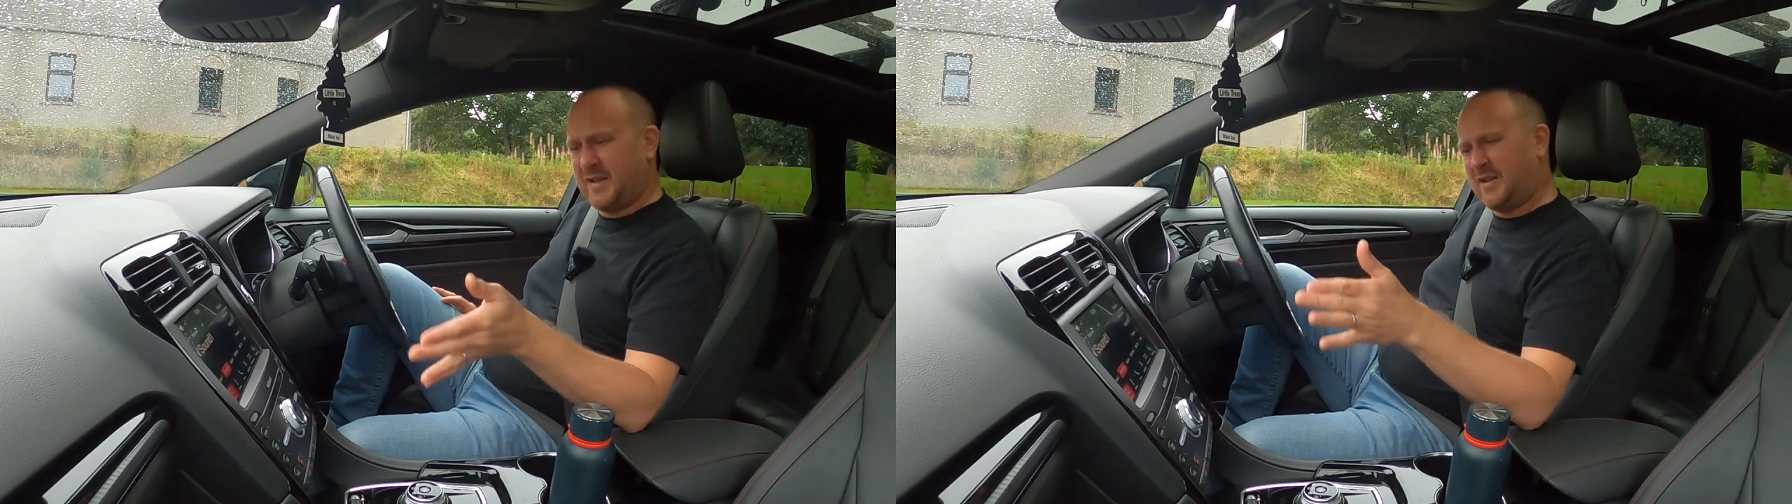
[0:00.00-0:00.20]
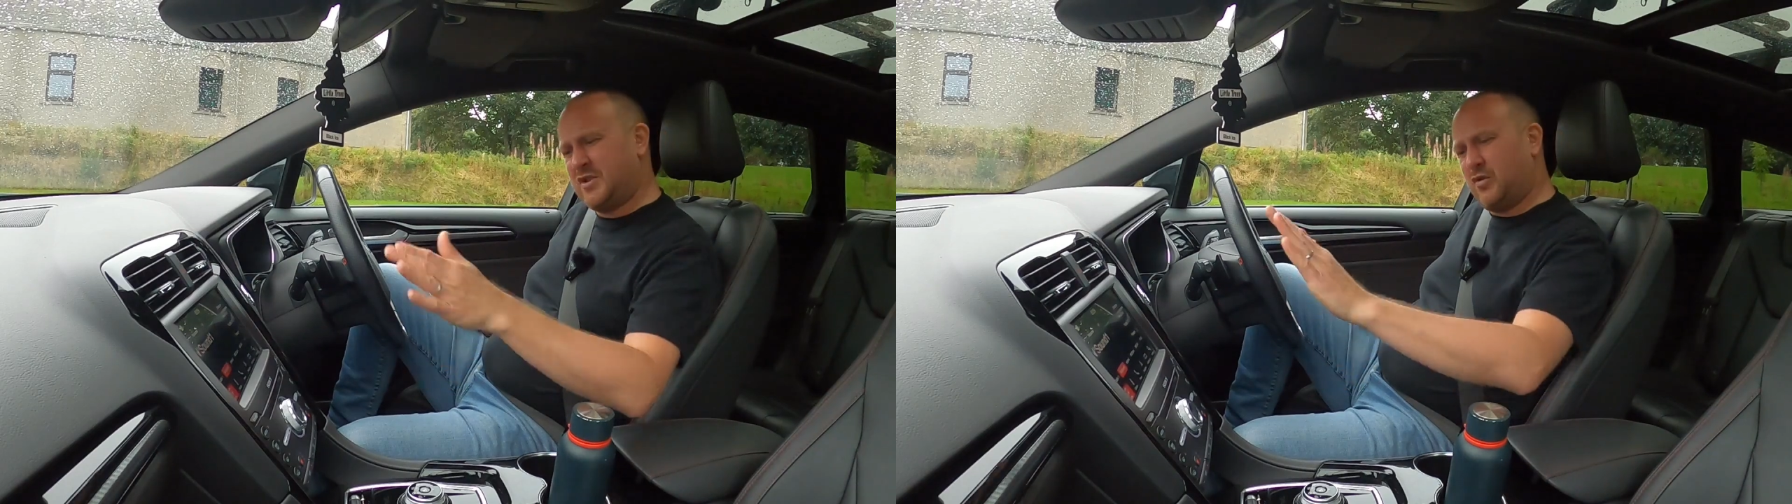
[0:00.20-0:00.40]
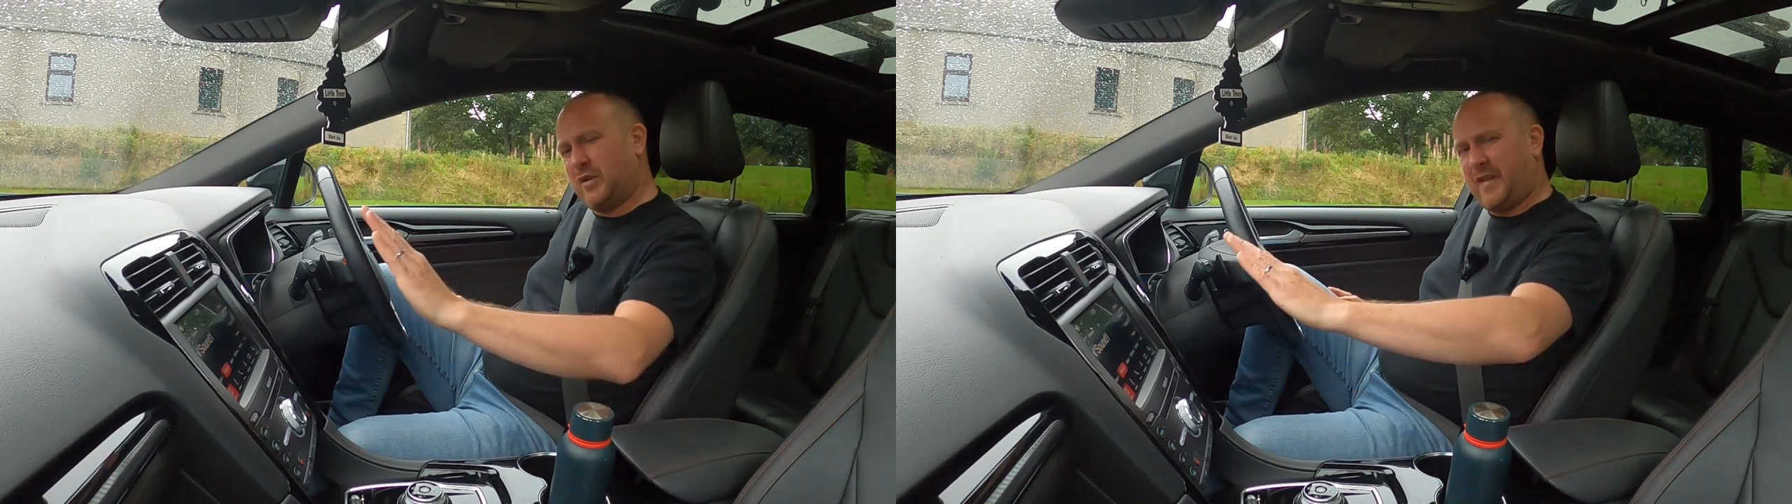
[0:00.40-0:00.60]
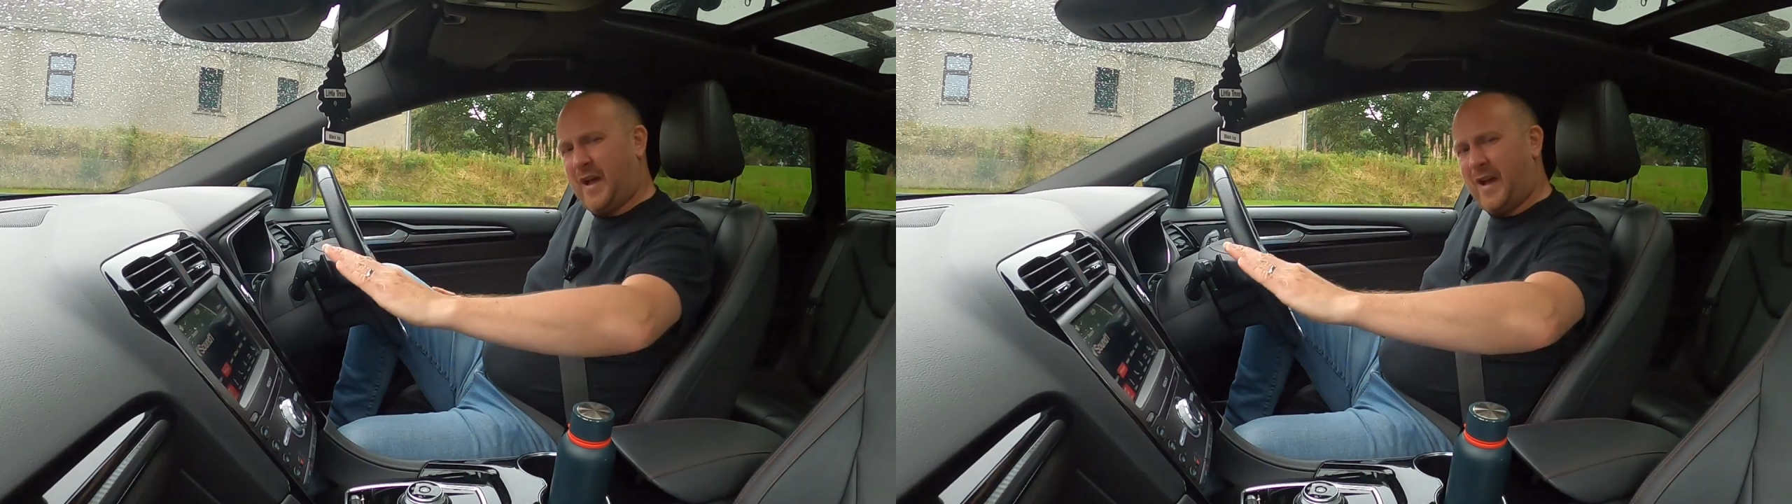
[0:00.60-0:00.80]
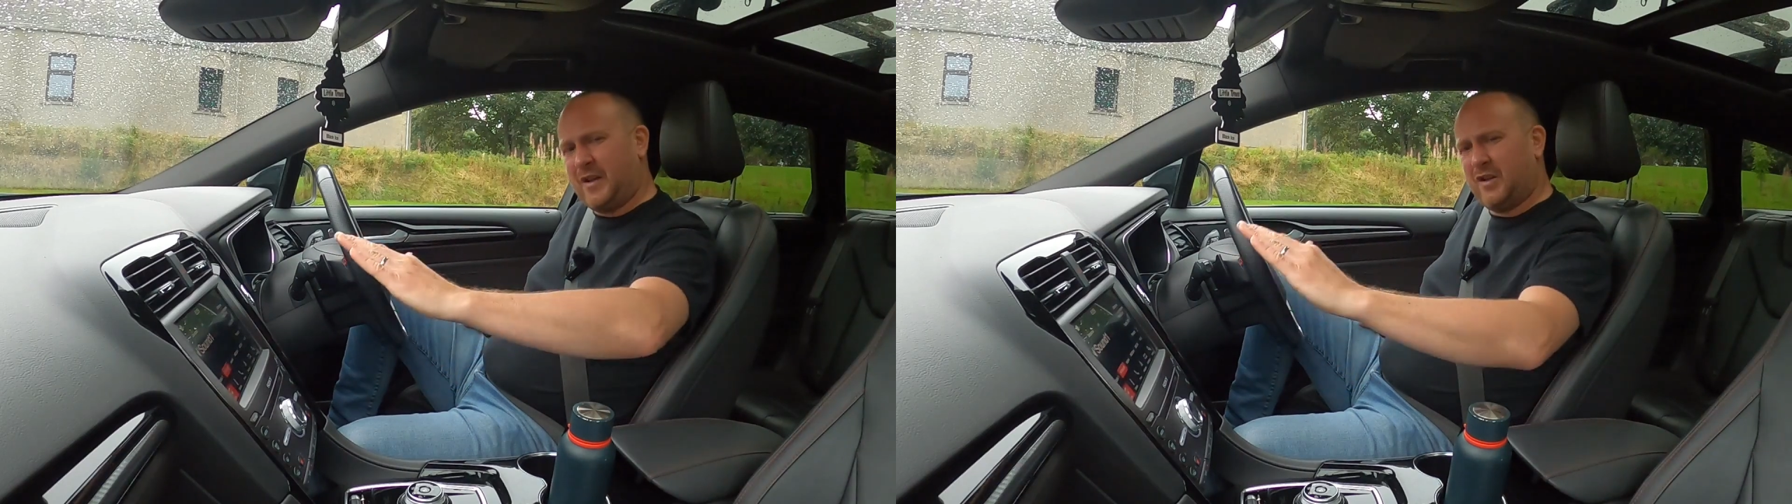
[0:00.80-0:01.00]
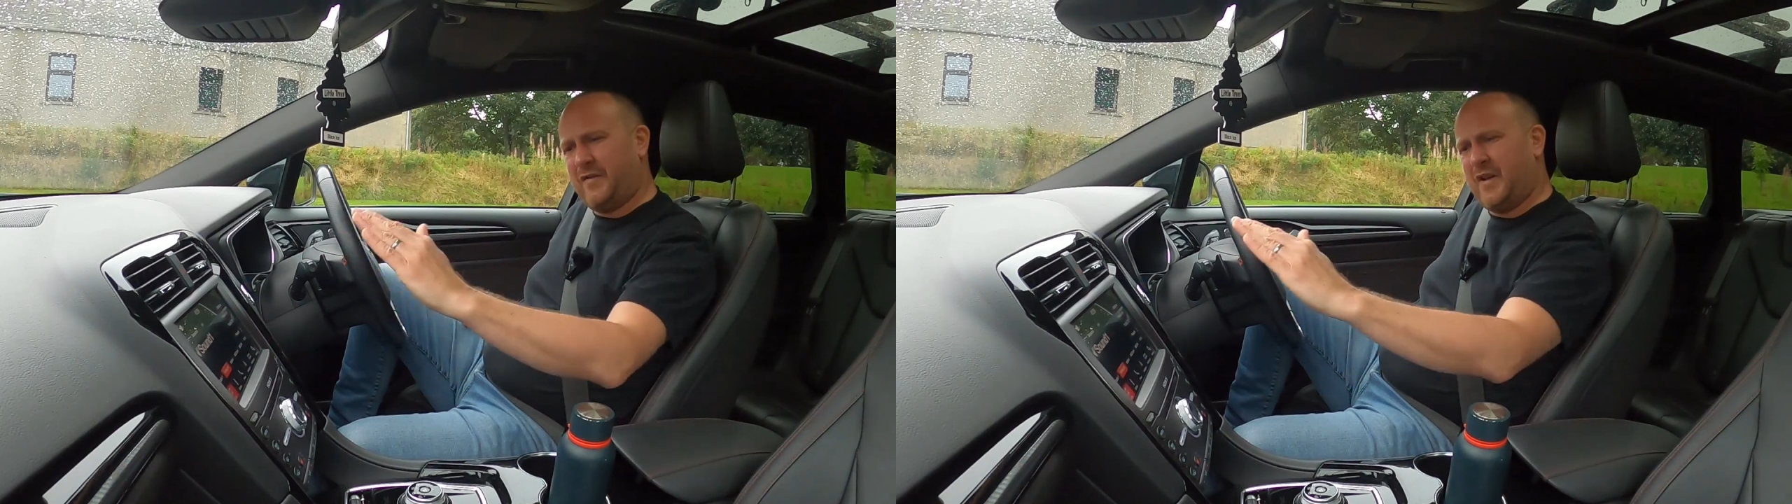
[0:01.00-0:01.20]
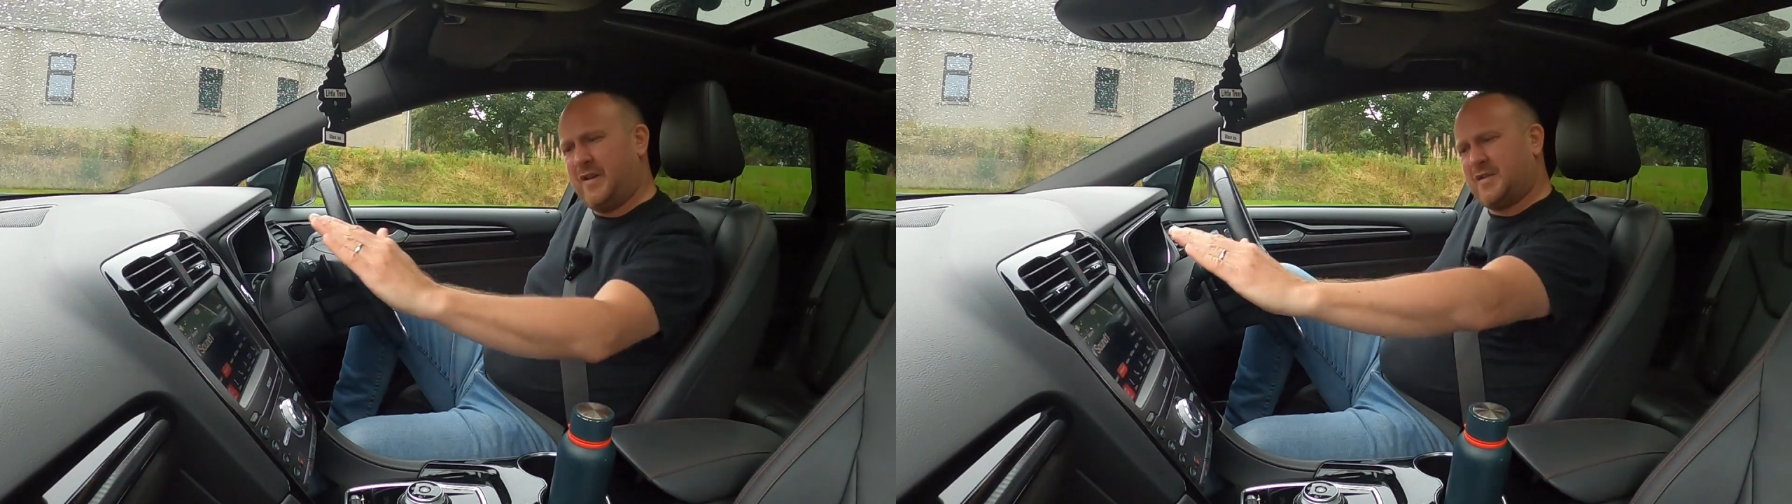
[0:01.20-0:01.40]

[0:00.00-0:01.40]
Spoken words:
I just don't like the angle of it.